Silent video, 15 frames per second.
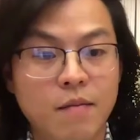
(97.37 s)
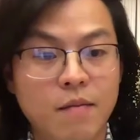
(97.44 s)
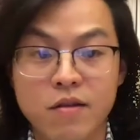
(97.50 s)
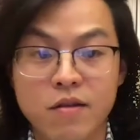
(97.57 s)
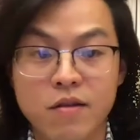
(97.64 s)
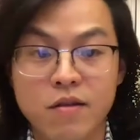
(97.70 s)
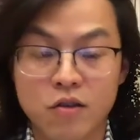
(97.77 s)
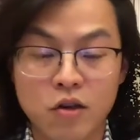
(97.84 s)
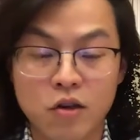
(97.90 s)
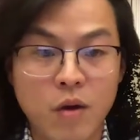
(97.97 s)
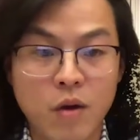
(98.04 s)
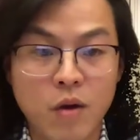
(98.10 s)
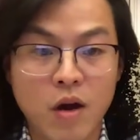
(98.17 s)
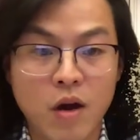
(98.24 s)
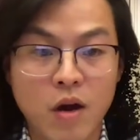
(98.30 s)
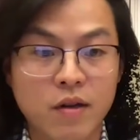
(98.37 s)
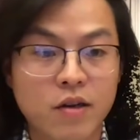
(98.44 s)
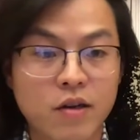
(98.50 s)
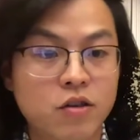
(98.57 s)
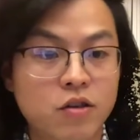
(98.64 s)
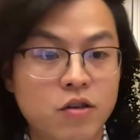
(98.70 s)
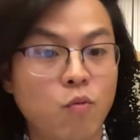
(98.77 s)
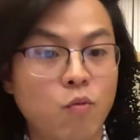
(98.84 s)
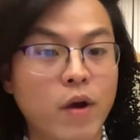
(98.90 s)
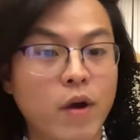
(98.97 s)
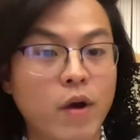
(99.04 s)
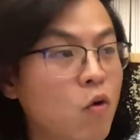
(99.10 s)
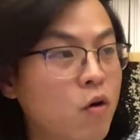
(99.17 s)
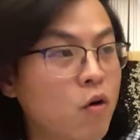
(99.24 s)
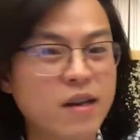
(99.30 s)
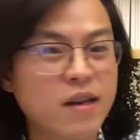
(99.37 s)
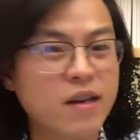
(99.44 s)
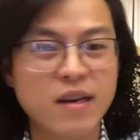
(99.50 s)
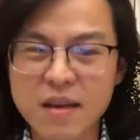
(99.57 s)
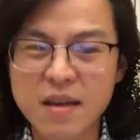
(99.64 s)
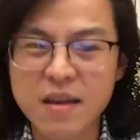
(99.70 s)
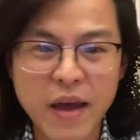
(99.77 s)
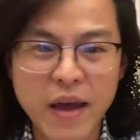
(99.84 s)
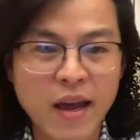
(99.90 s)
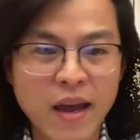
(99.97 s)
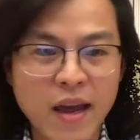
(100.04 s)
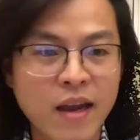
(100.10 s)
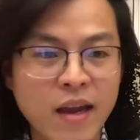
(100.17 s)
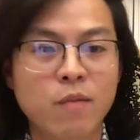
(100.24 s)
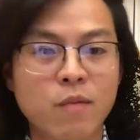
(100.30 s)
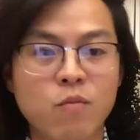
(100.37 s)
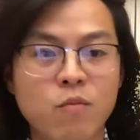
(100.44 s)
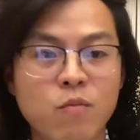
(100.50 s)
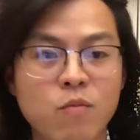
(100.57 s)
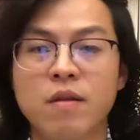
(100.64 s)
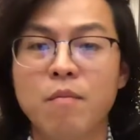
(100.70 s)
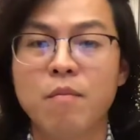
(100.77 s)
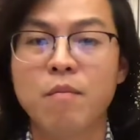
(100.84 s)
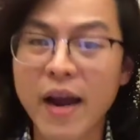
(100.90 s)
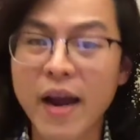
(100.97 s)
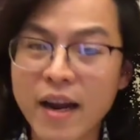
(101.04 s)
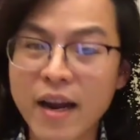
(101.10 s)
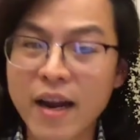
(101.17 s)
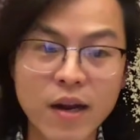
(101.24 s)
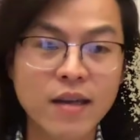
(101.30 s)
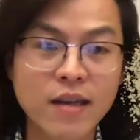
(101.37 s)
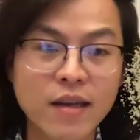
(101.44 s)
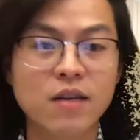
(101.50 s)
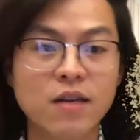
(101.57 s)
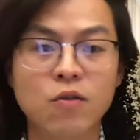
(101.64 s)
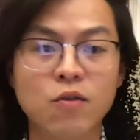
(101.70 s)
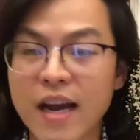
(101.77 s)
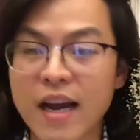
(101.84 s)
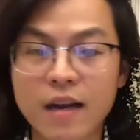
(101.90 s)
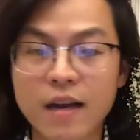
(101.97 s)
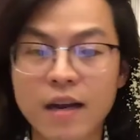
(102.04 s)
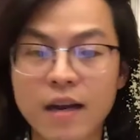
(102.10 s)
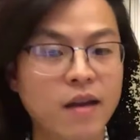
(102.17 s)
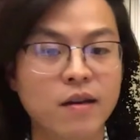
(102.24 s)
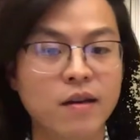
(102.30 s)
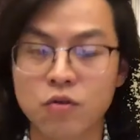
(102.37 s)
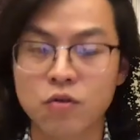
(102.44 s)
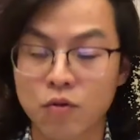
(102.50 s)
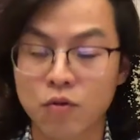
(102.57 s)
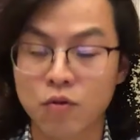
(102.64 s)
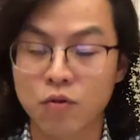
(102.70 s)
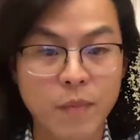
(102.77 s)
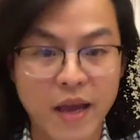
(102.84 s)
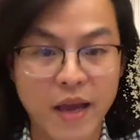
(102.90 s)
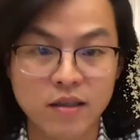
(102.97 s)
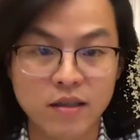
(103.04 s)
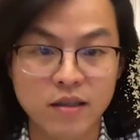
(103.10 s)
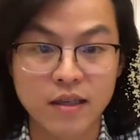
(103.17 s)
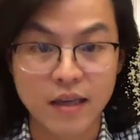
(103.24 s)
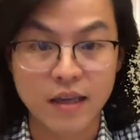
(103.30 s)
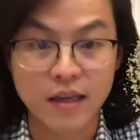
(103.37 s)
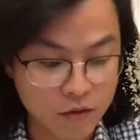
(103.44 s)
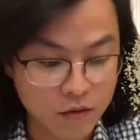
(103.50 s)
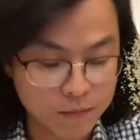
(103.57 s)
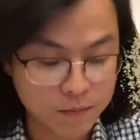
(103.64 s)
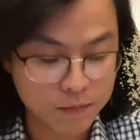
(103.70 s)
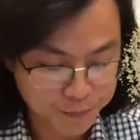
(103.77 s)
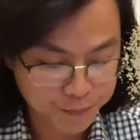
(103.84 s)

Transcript: in the adult population, way more than knee pain, way more than migraines or neck pain and shoulder pain together.